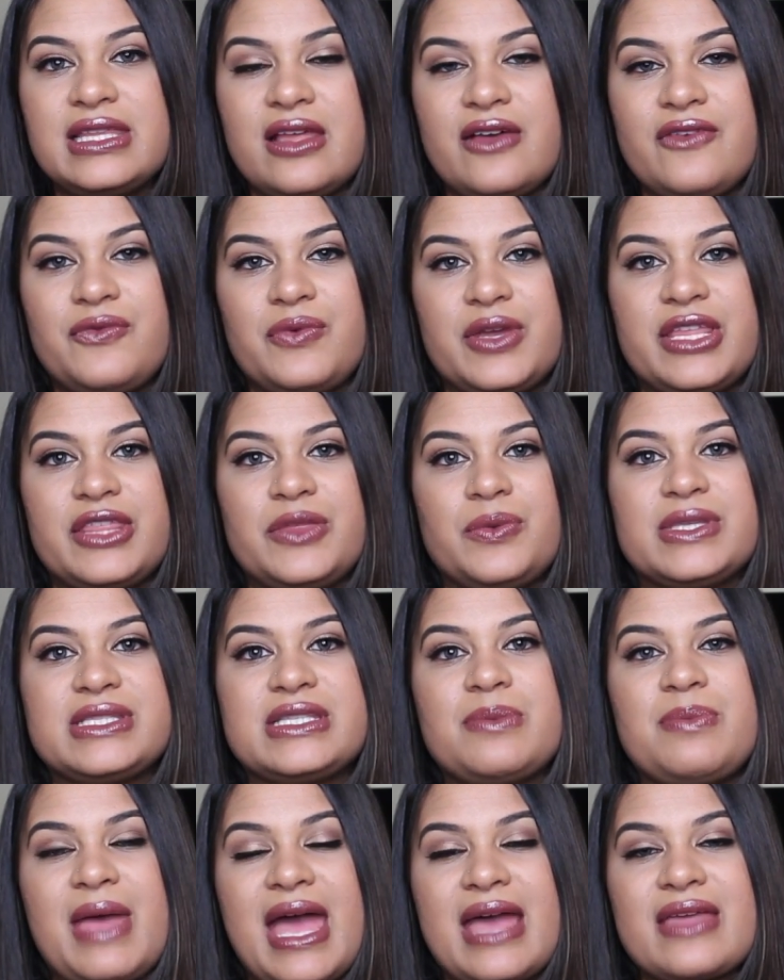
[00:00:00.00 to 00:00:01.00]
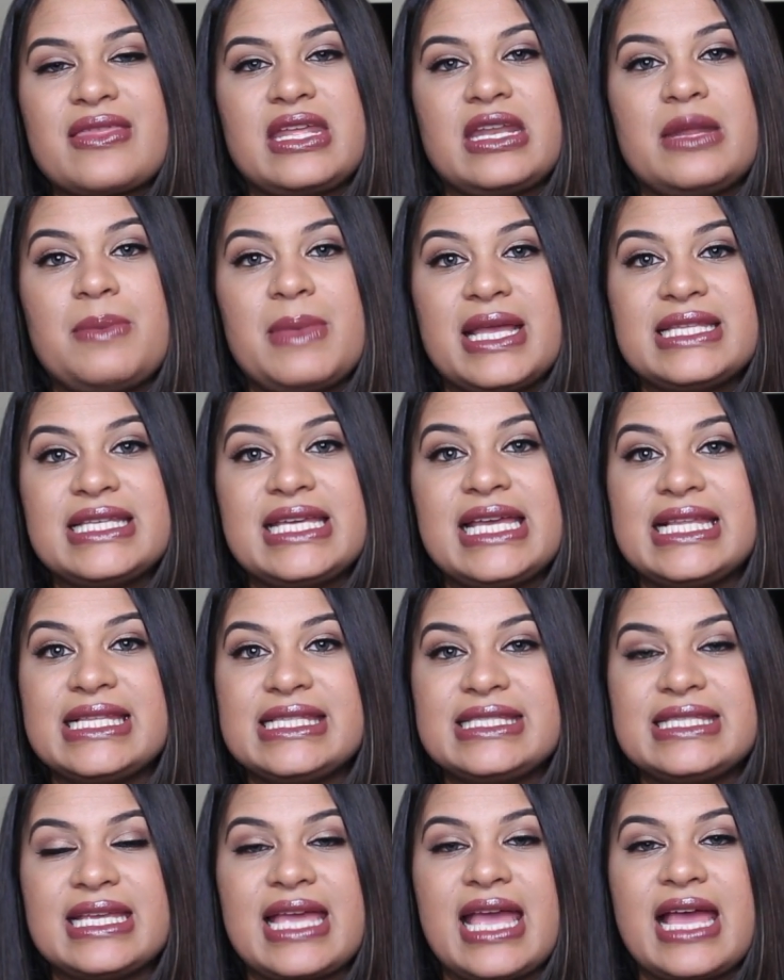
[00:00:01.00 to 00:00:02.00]
in love with was a bag that Amanda
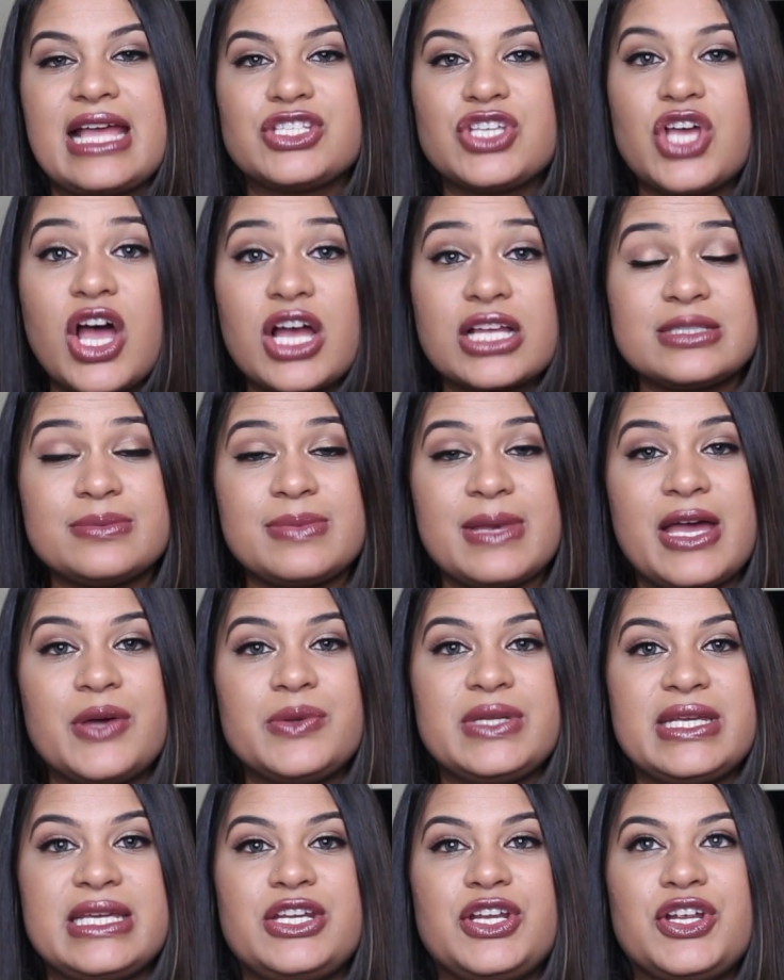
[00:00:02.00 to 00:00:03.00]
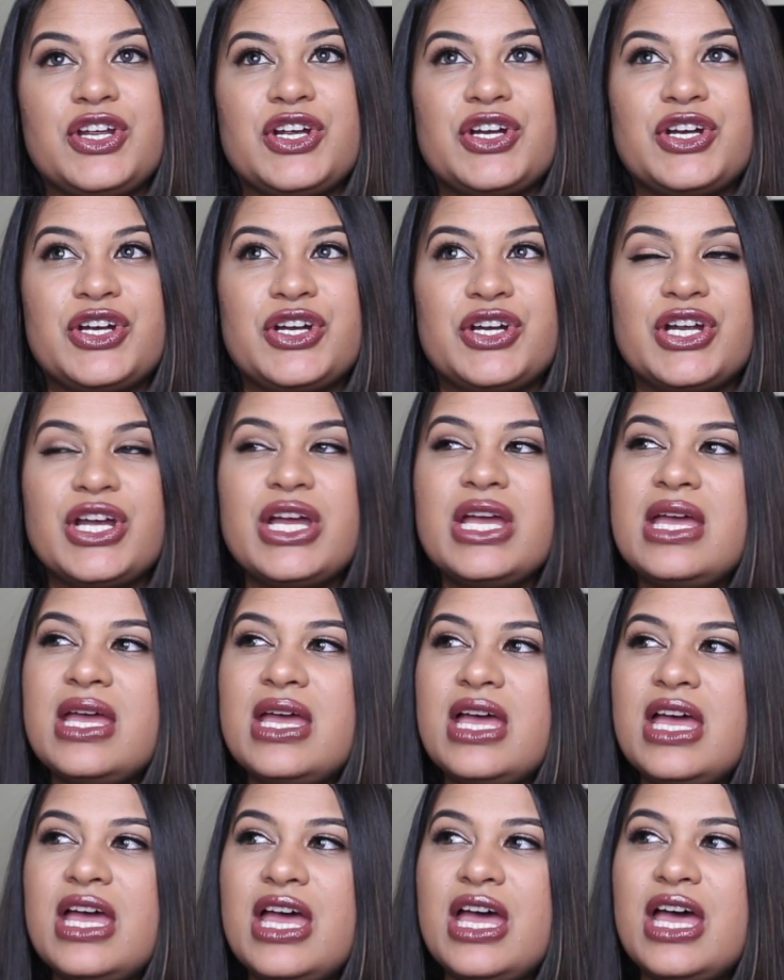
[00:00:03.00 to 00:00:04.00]
Ensing had talked about in her
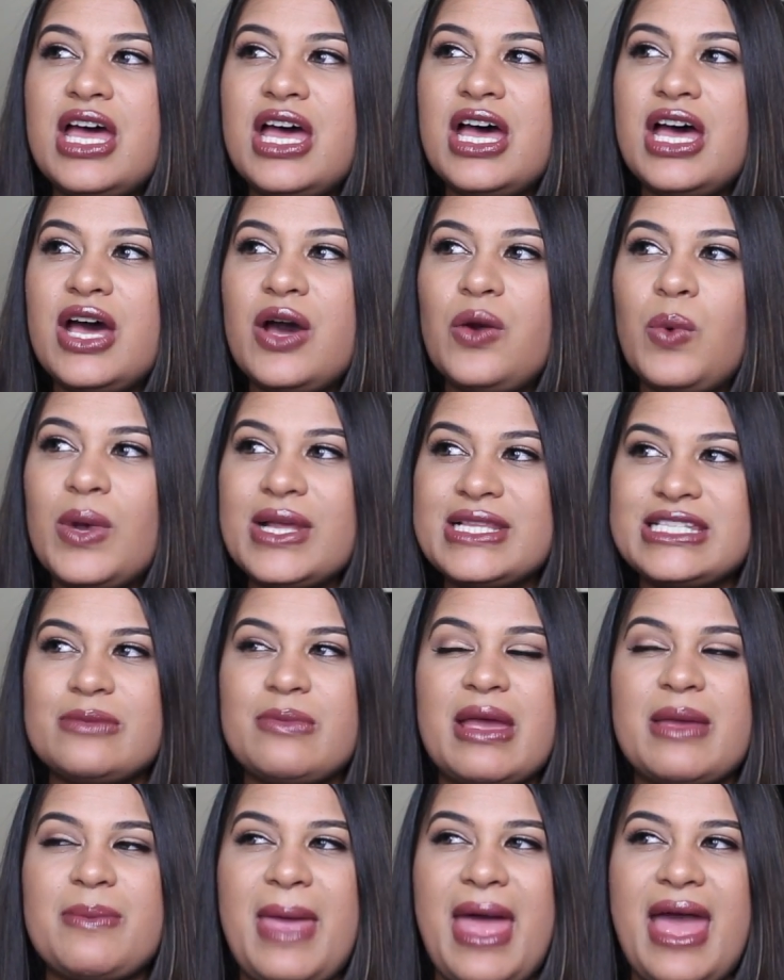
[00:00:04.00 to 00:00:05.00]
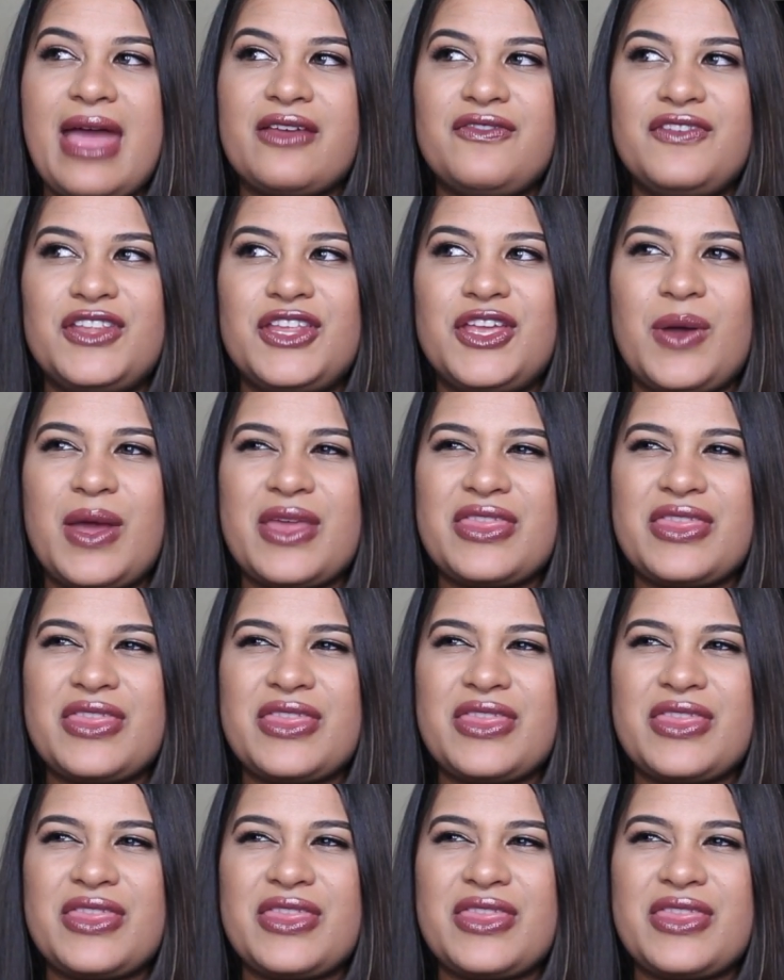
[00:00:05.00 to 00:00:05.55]
what's in my bag video.